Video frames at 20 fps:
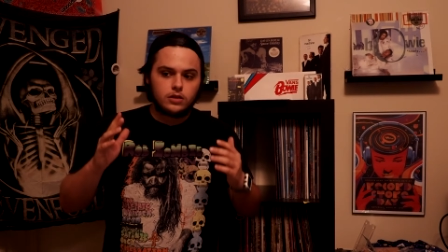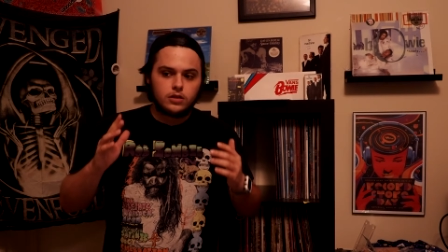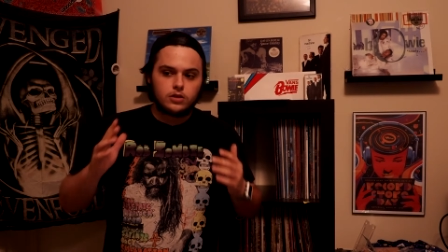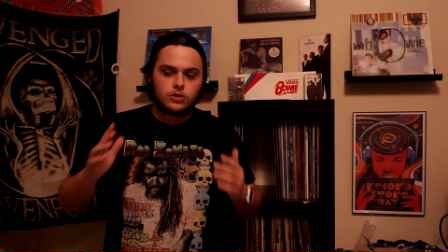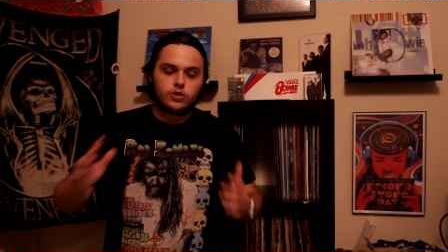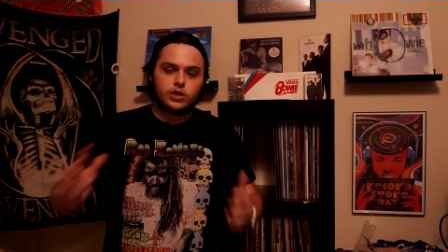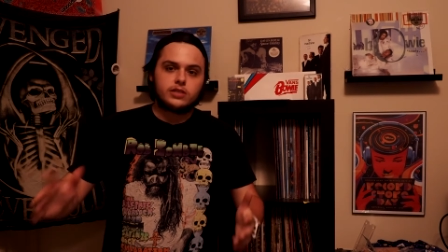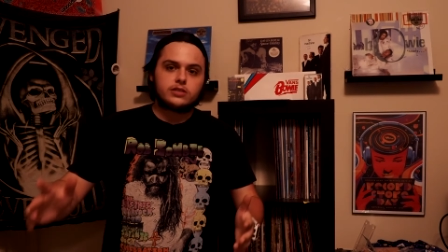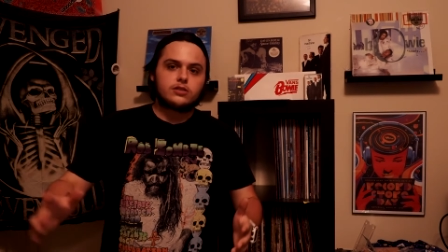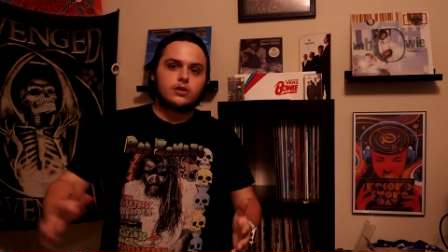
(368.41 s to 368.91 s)

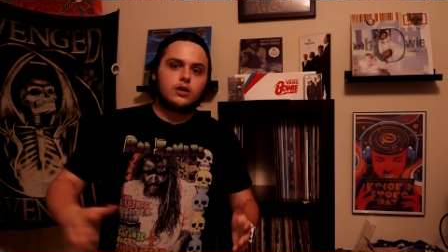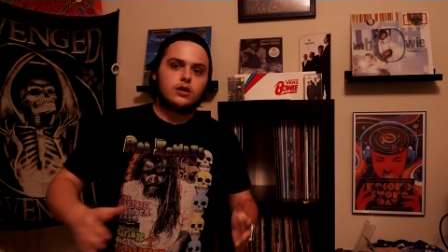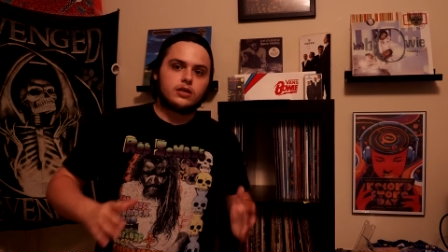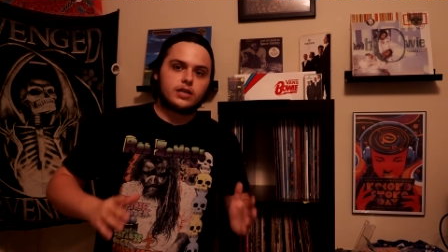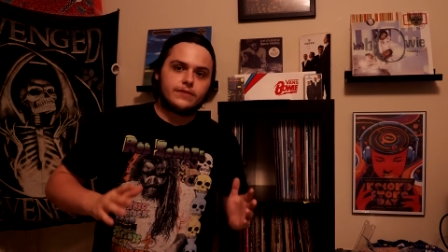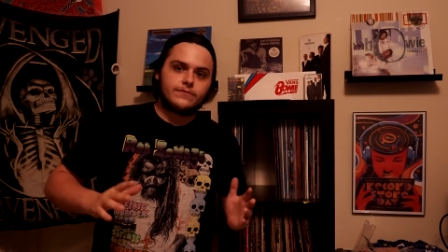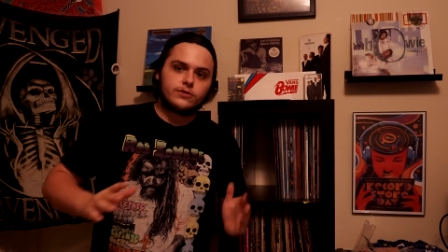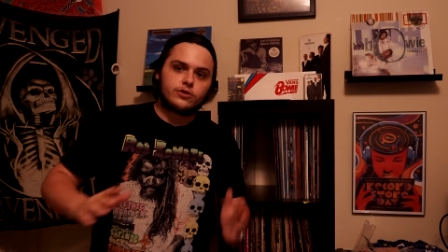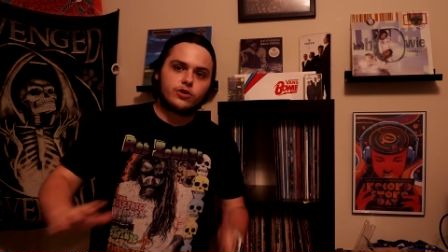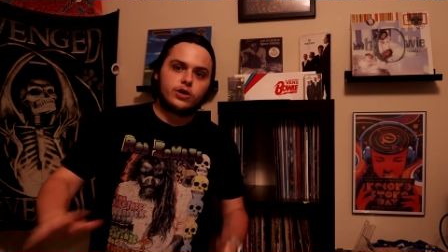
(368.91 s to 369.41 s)
great song
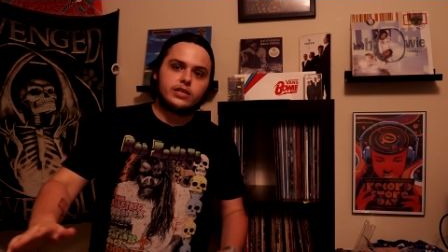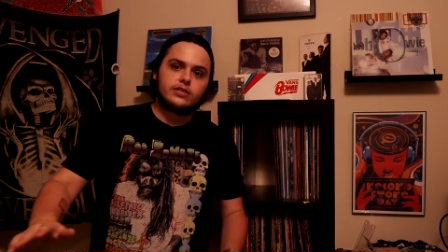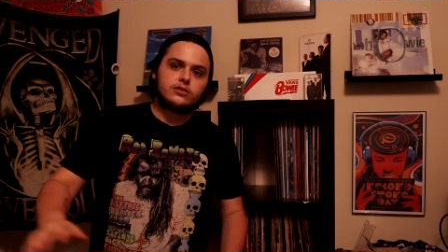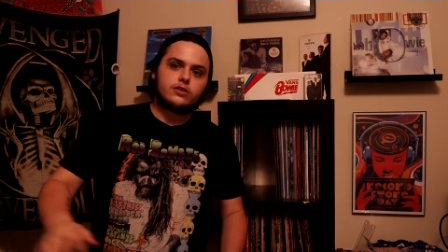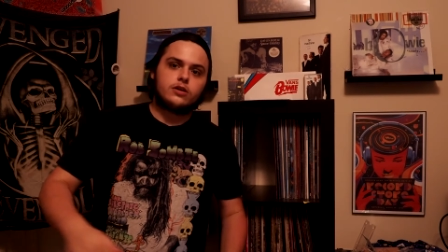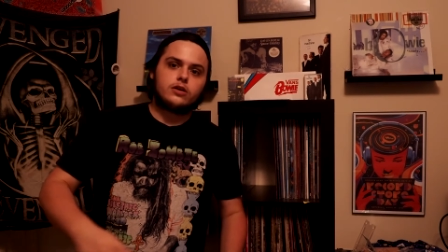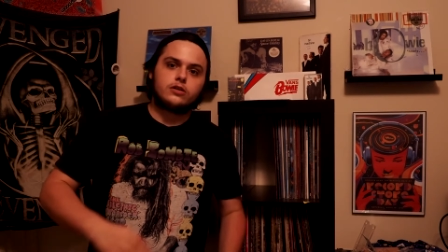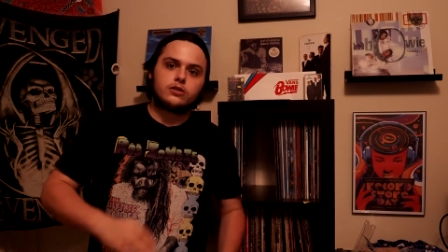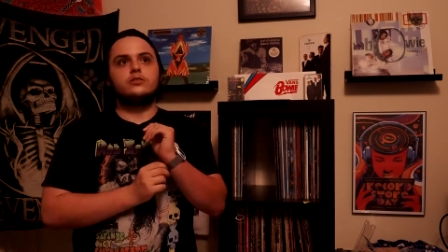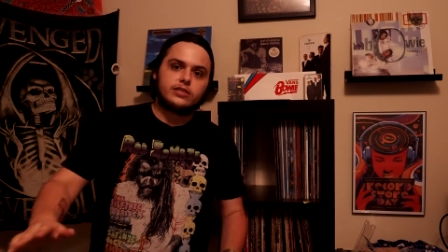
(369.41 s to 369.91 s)
after great
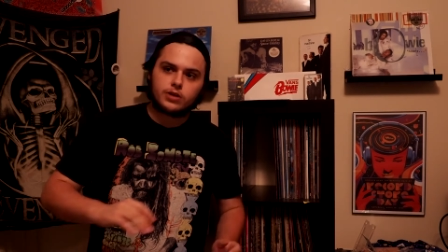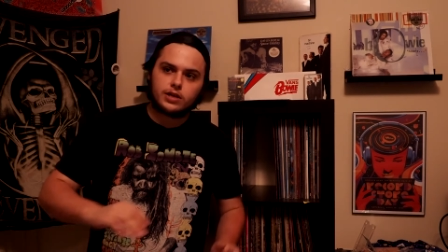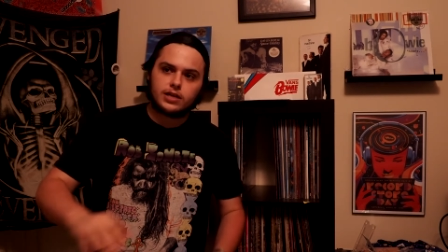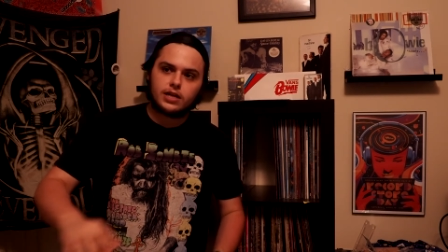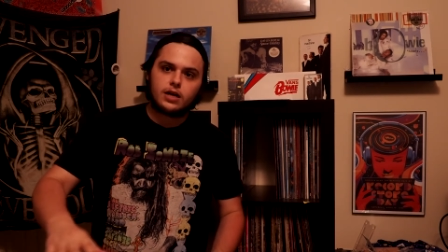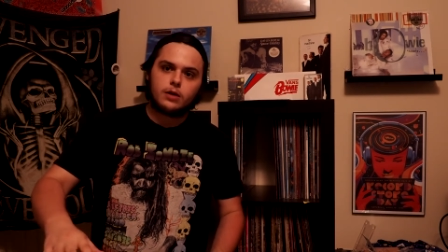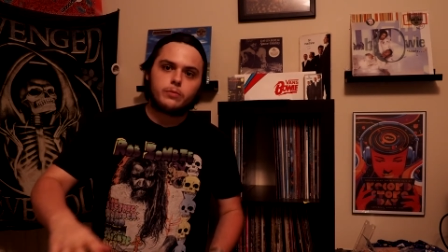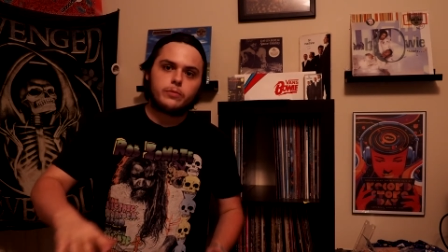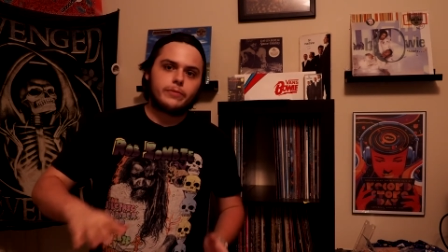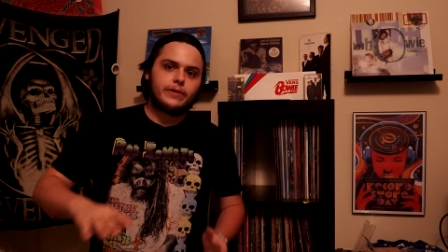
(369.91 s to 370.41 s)
song, great
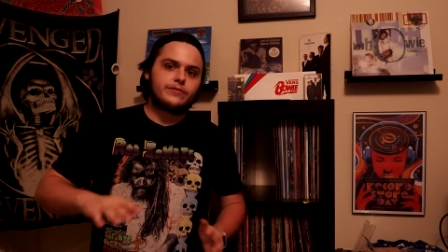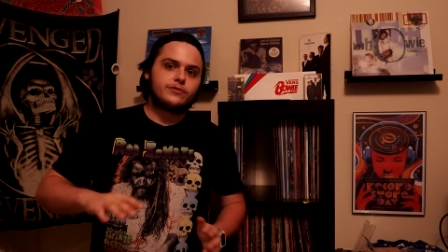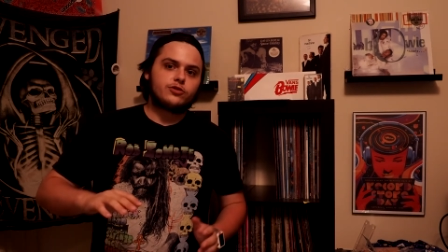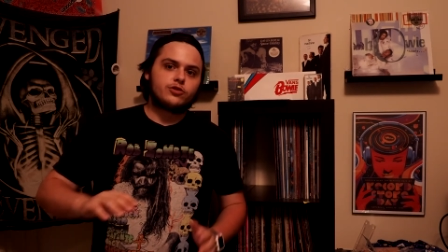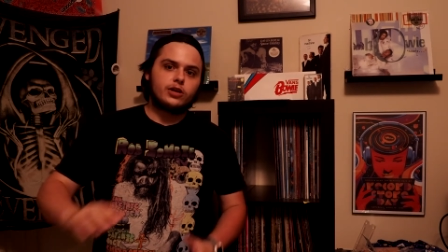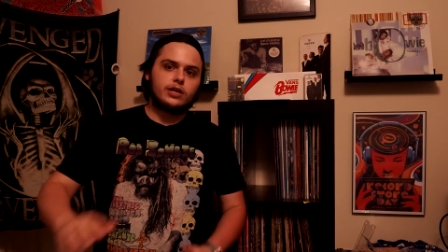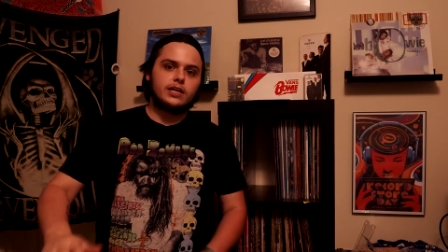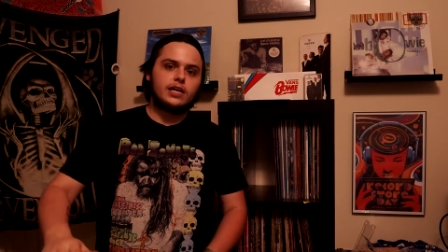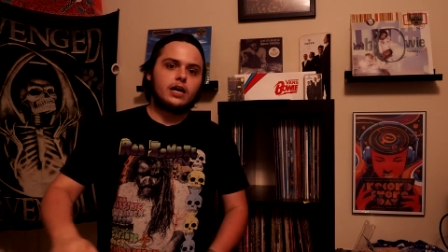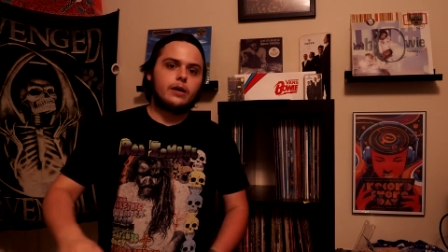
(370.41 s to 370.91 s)
album after
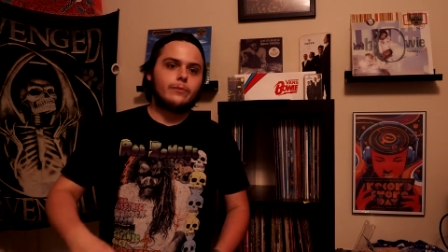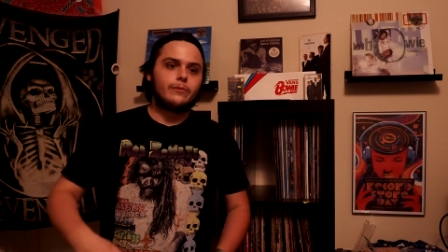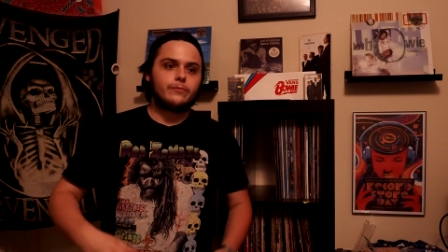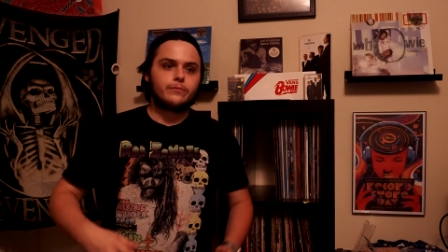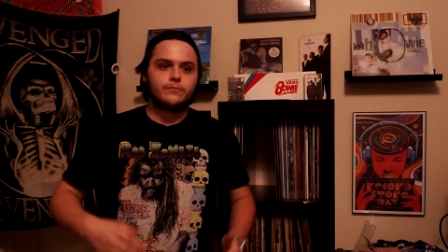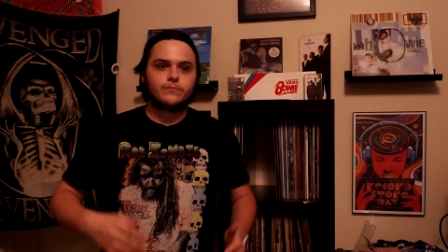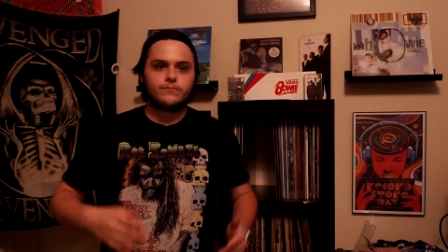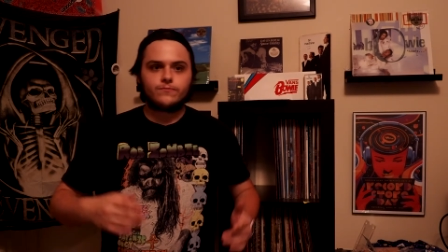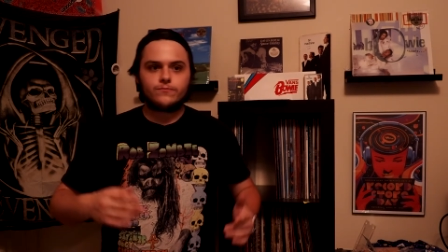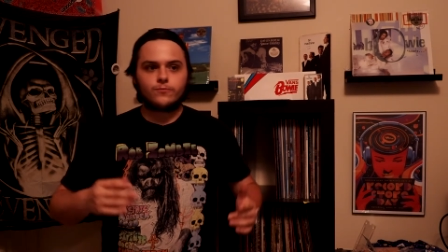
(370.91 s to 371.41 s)
great
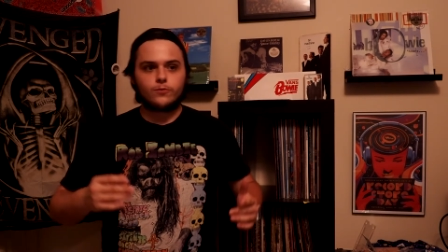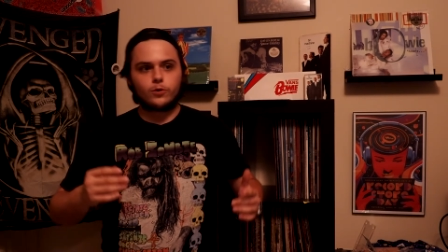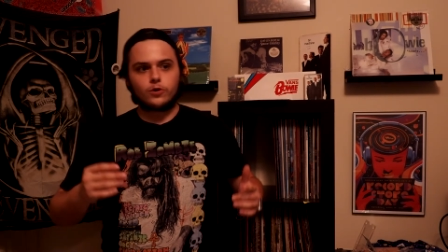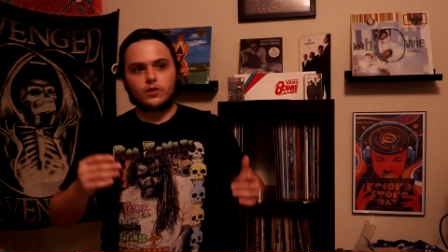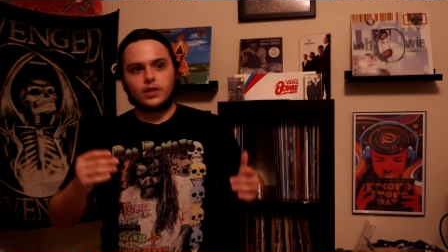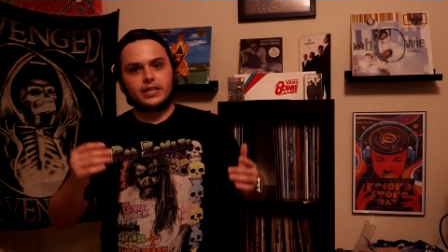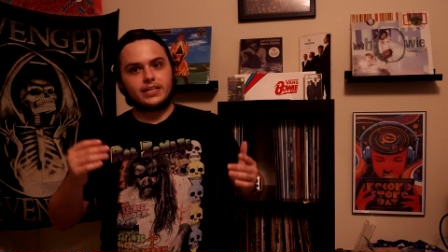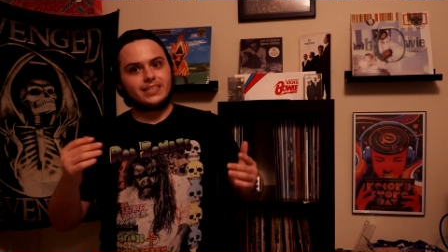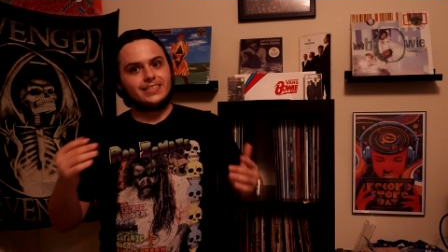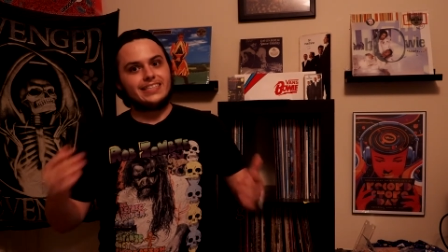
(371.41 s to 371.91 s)
album for
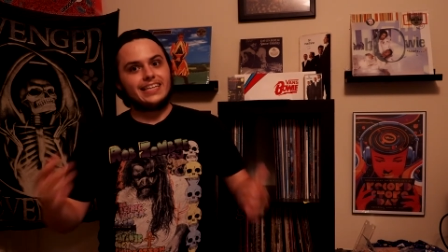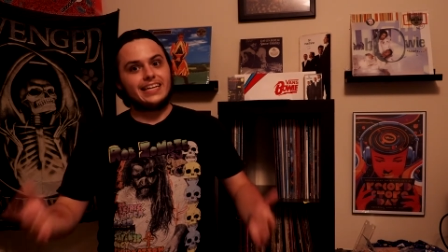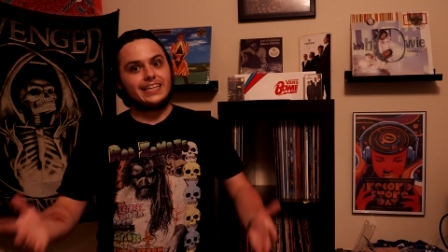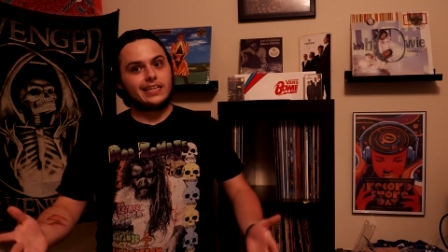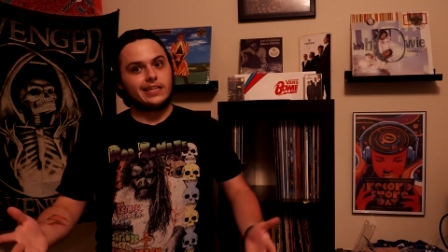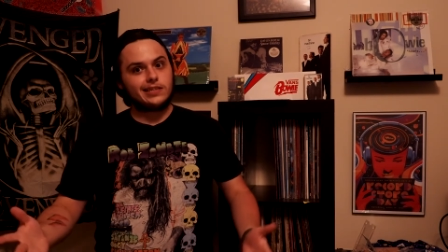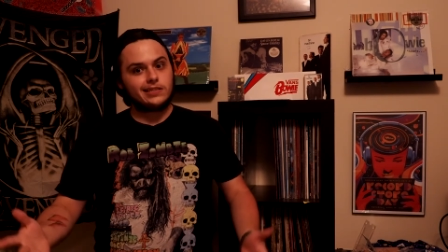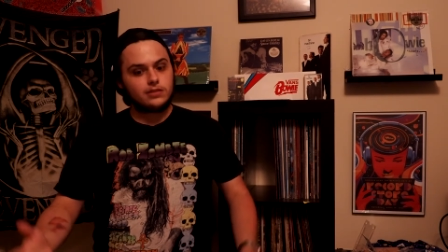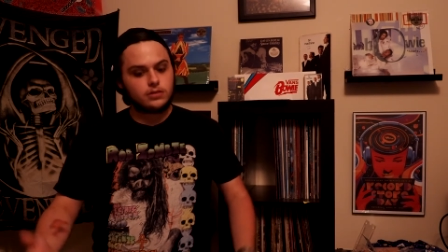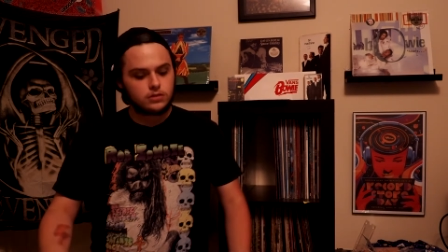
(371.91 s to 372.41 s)
like a
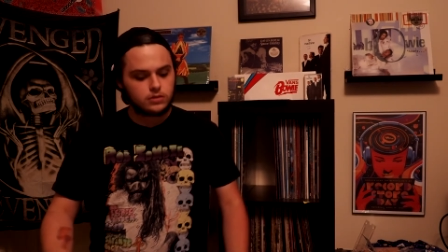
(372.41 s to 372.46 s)
decade.